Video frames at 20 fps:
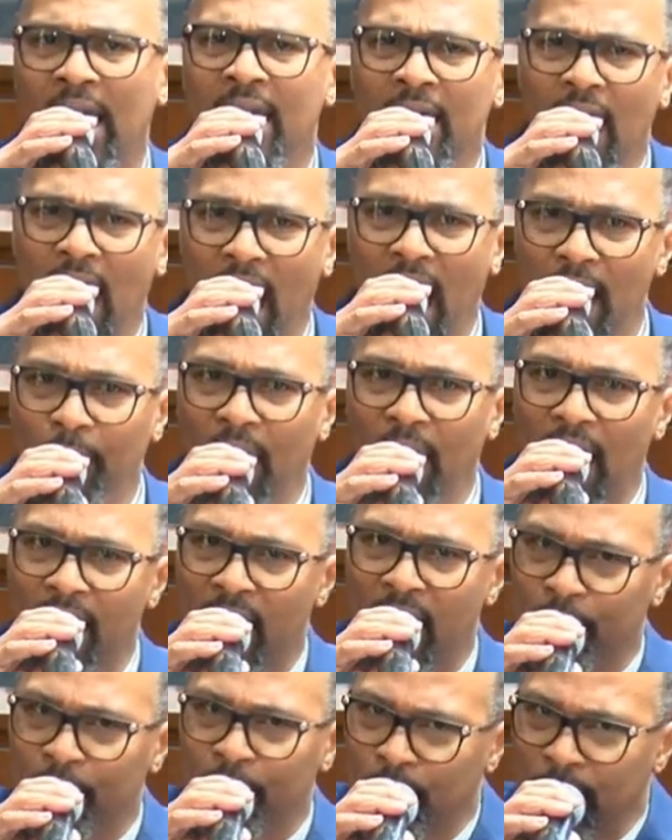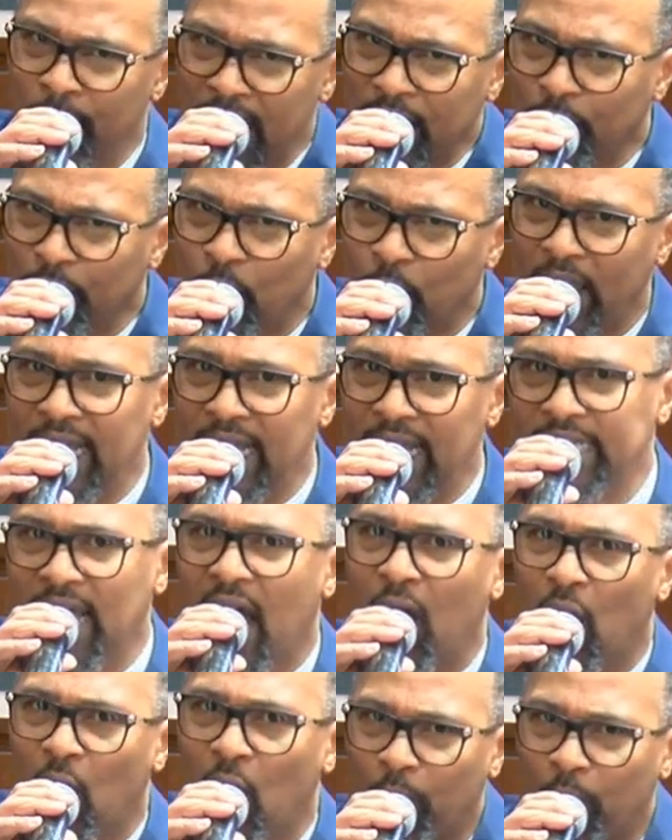i, I made ways i
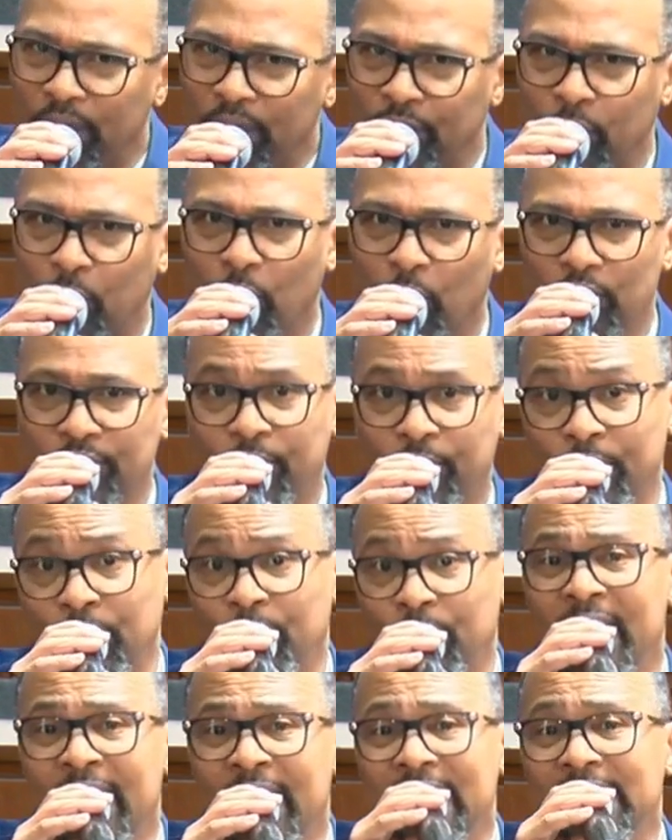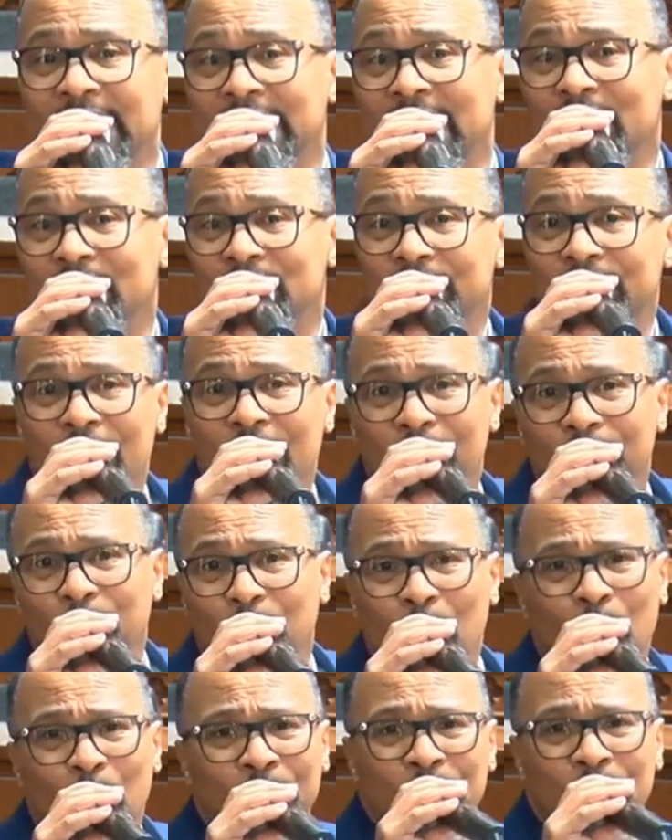opened doors for you he's saying therefore
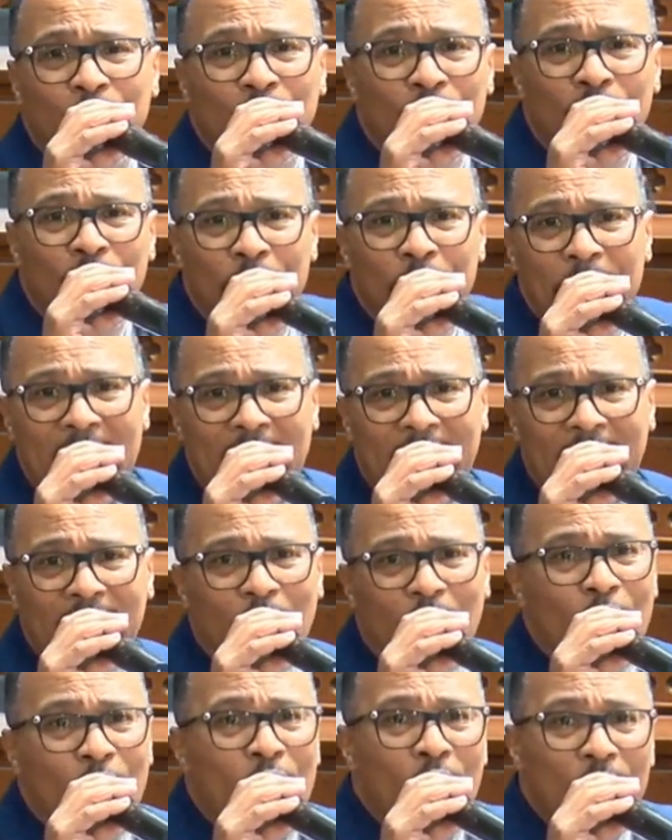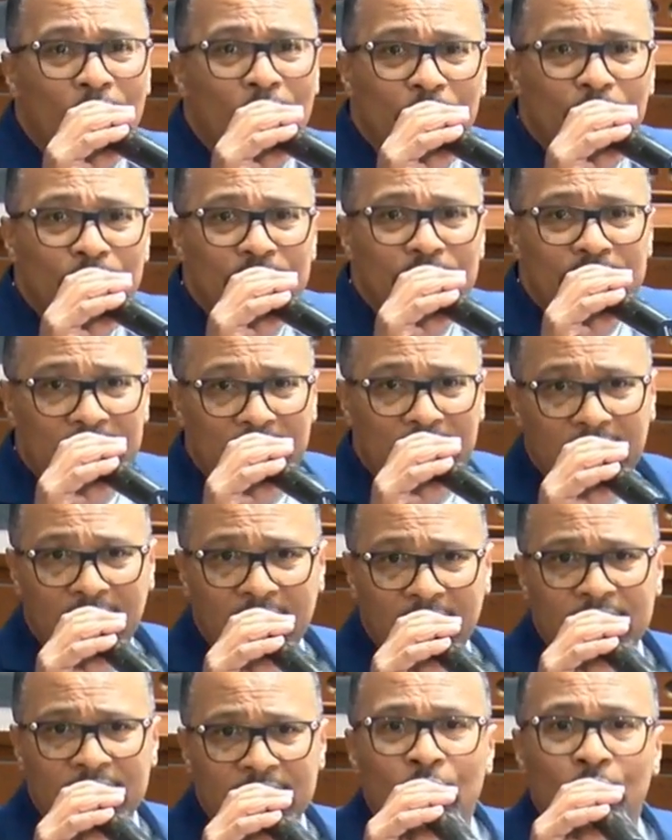when you look back at all those things
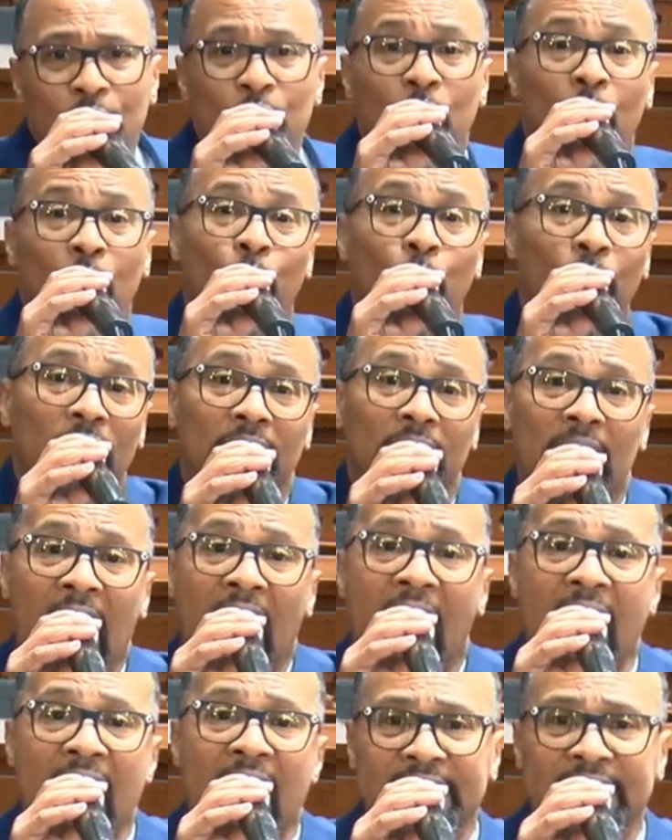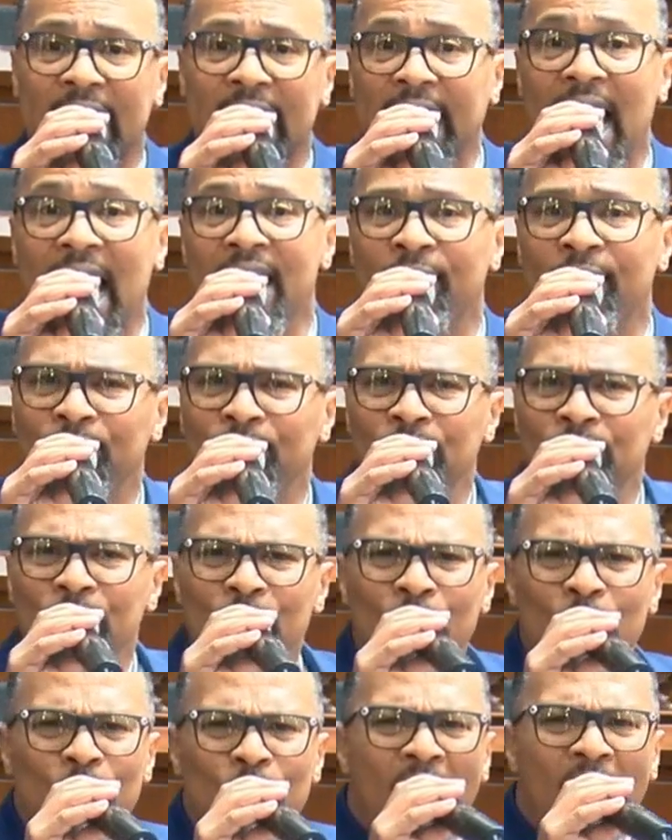you'll realize that if you
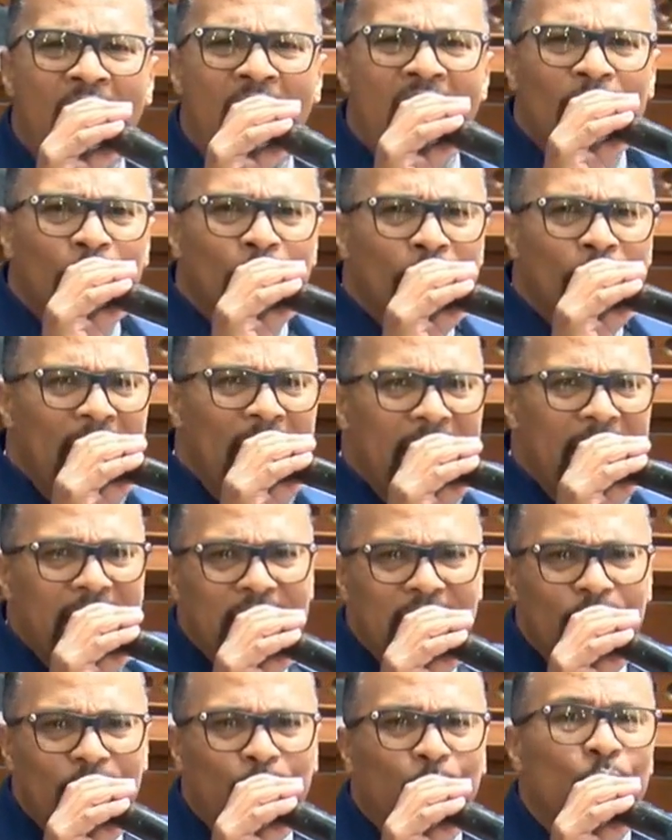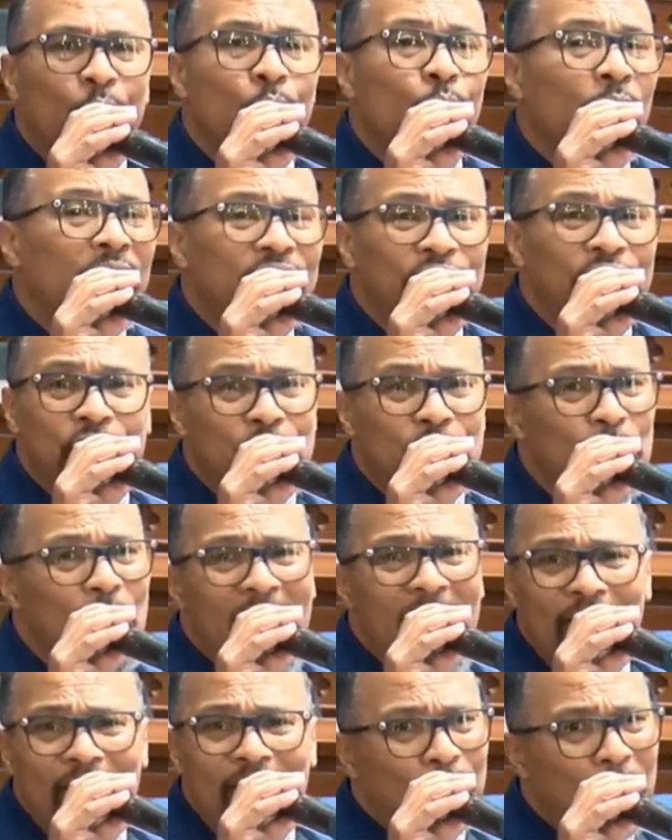have made it through what you have
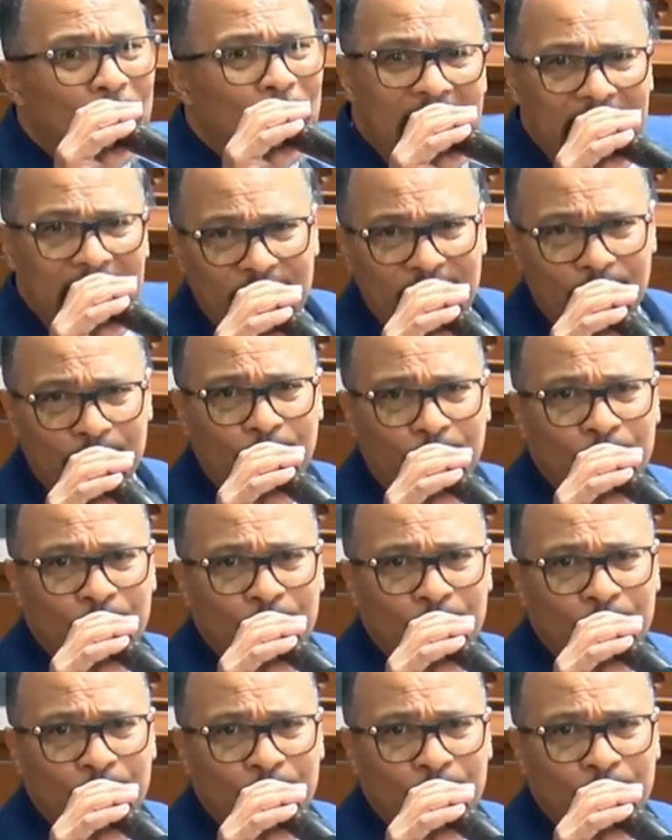made it through